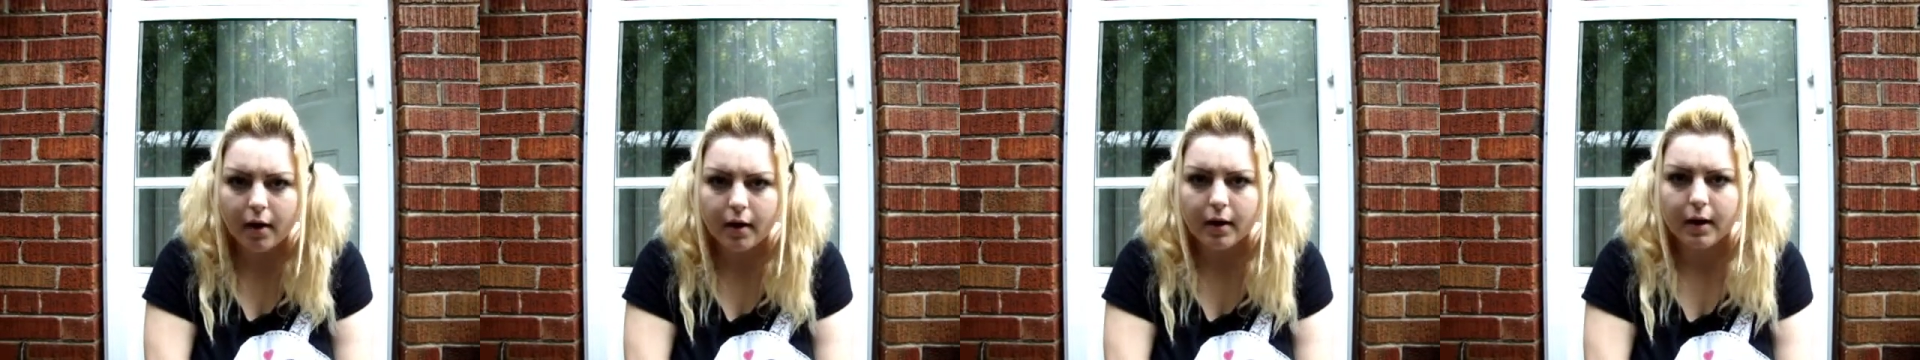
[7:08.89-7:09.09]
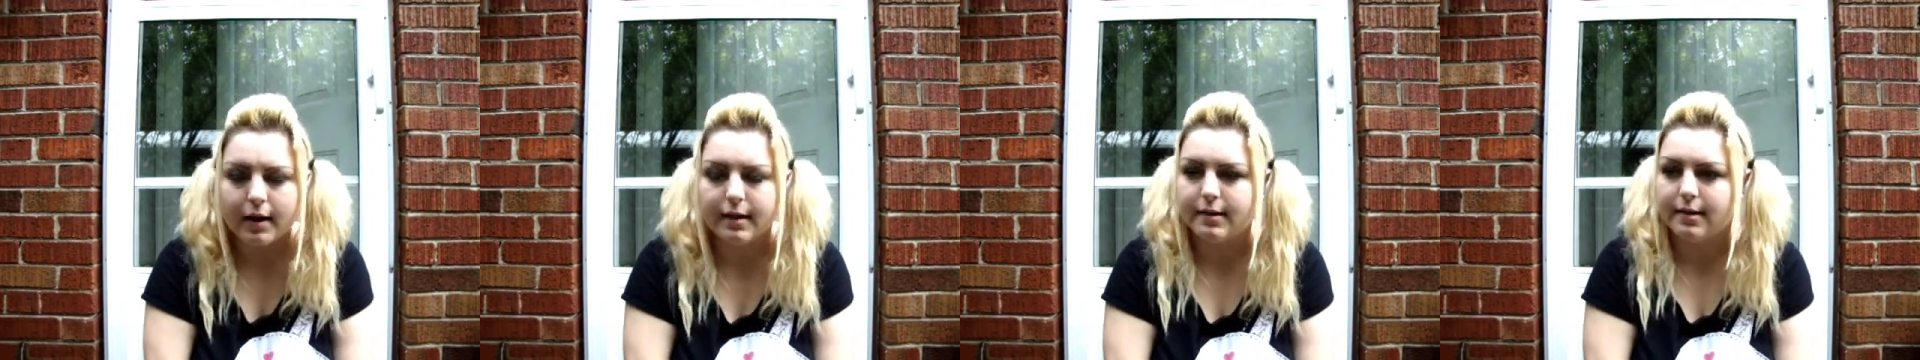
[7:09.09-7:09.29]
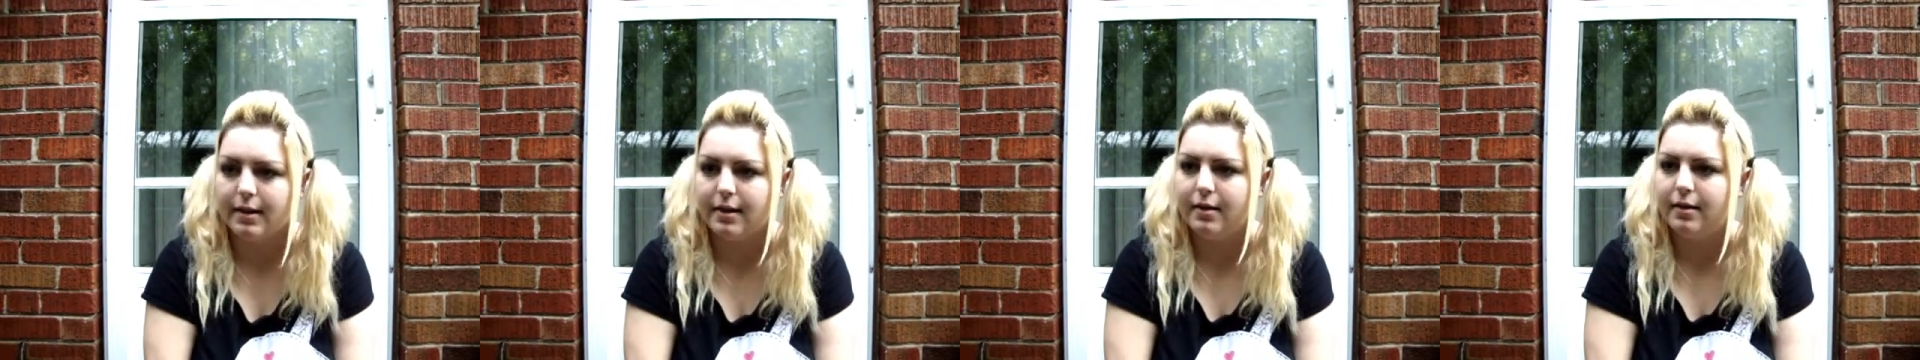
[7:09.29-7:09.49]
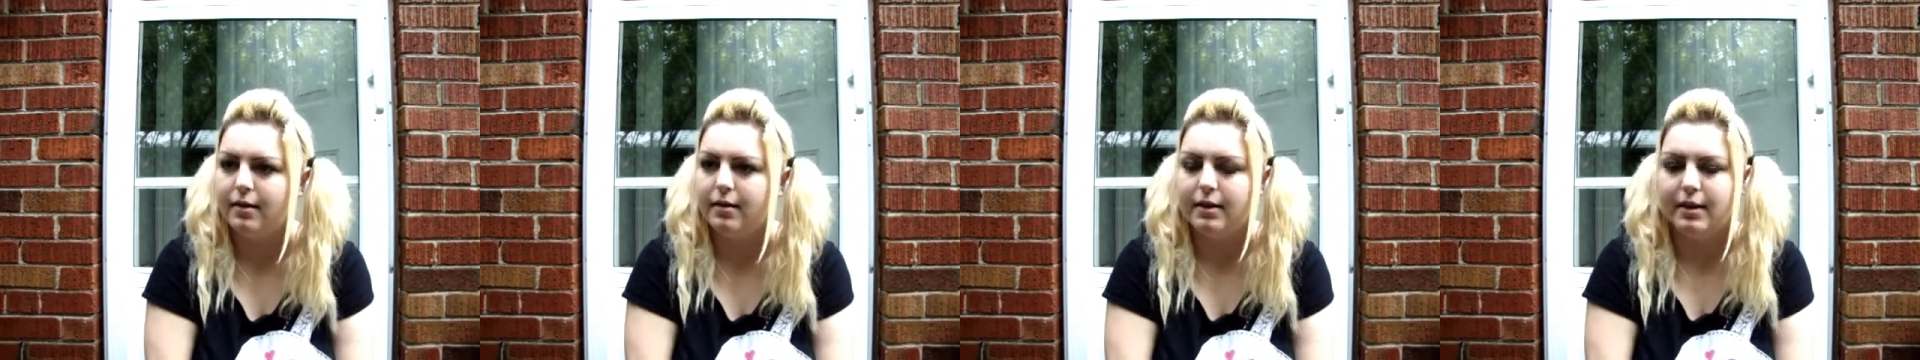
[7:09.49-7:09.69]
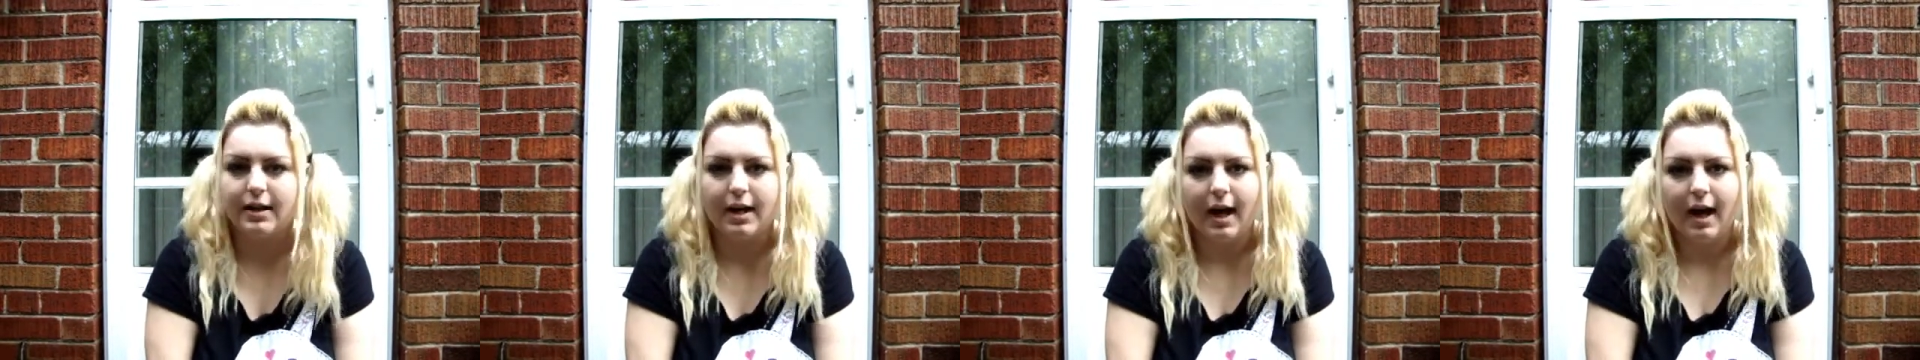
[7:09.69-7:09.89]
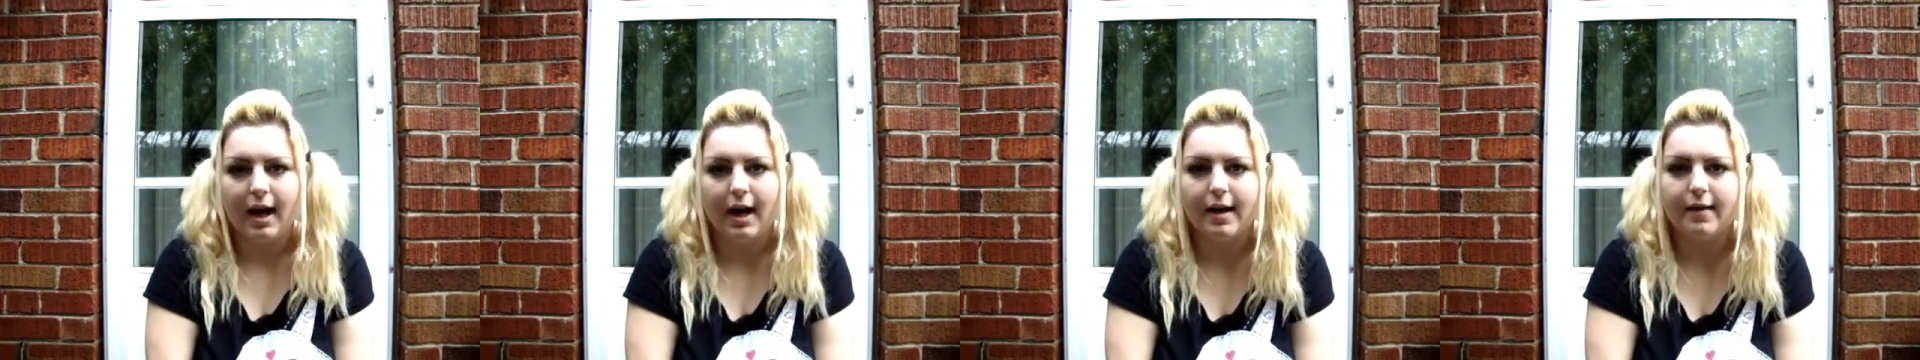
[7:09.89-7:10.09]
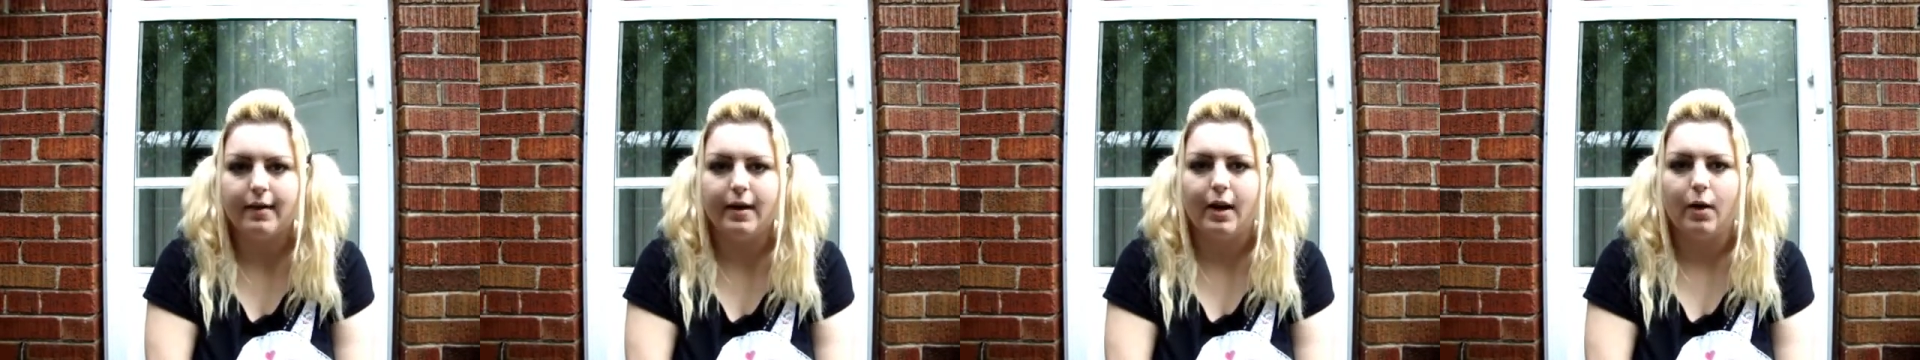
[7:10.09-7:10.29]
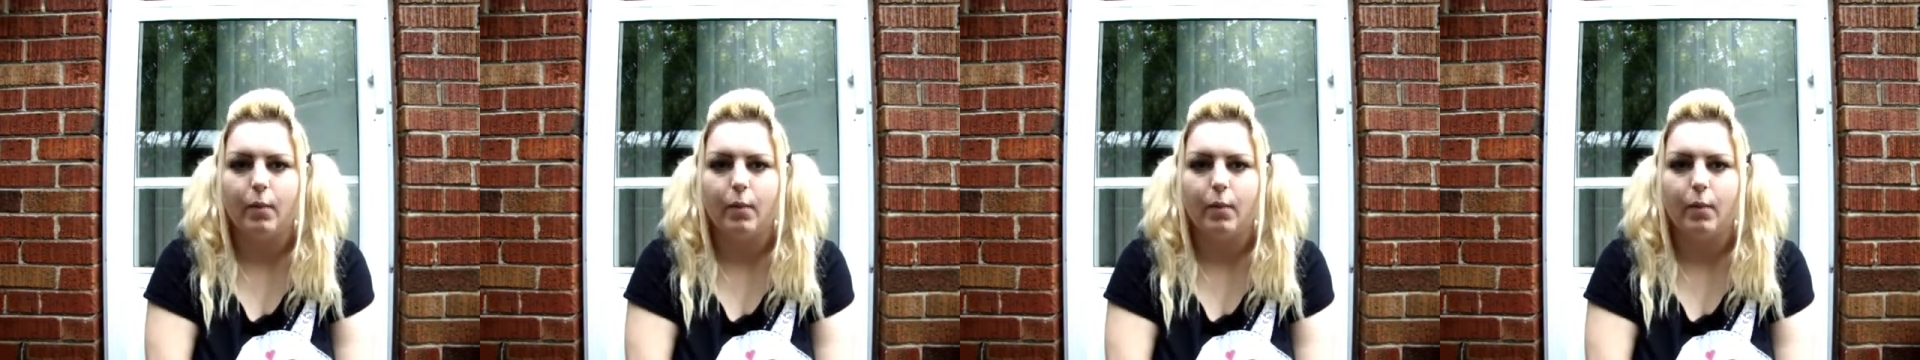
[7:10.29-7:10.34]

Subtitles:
And I said, yeah, and then I